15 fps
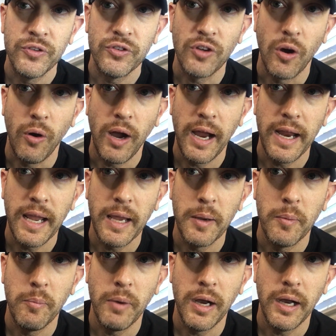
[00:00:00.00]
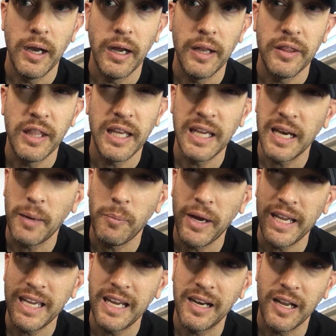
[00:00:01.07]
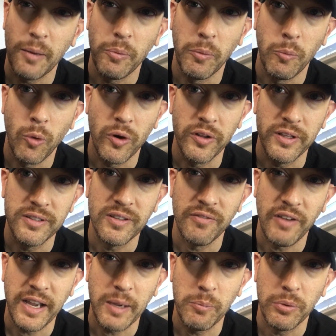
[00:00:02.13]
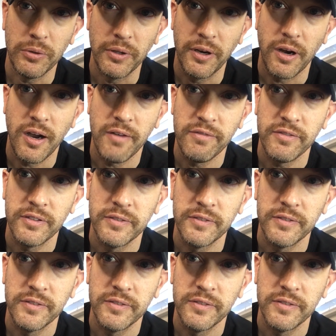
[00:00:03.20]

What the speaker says: So I am thinking I might get a couple more of these if I can pull it off.